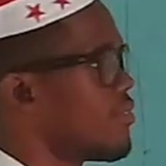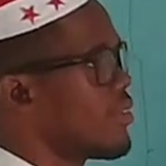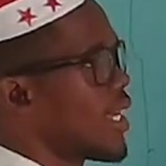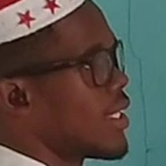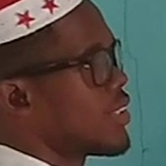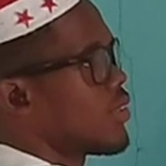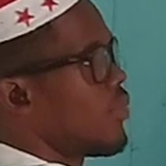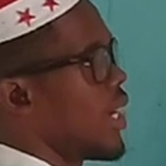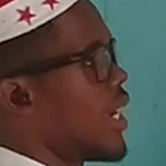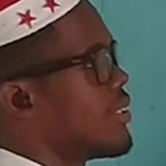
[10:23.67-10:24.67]
we look at
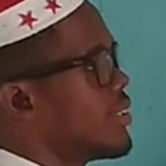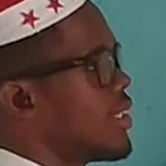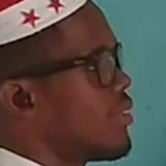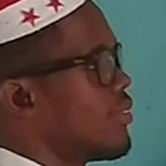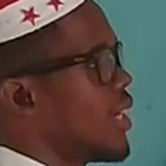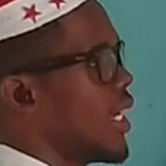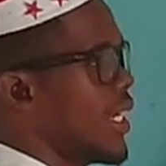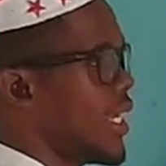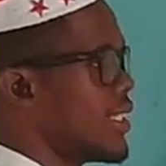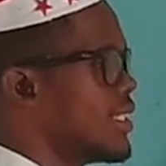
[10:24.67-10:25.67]
square, 0, and
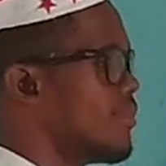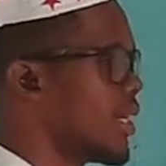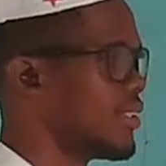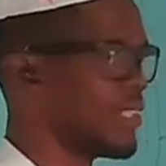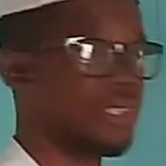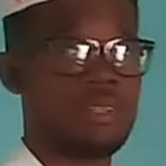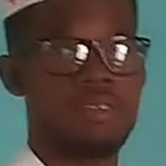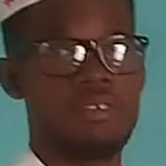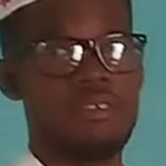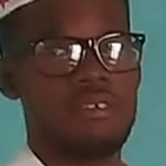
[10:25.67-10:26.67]
identity matrix.
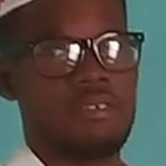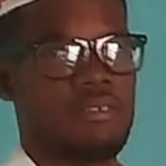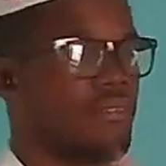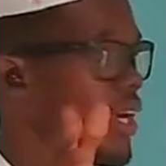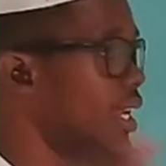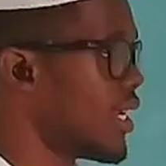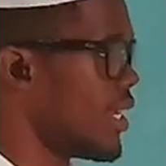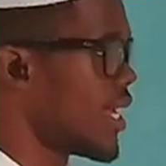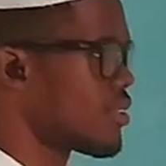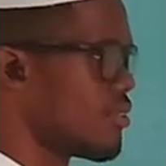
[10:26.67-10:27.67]

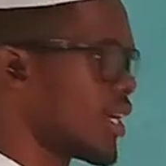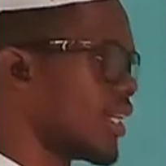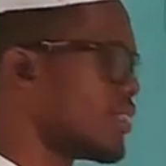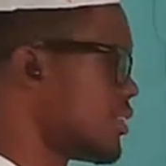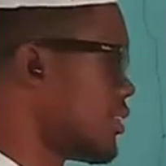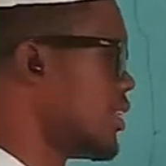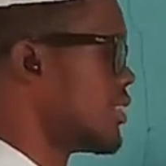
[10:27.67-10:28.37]
Finally, let's look at the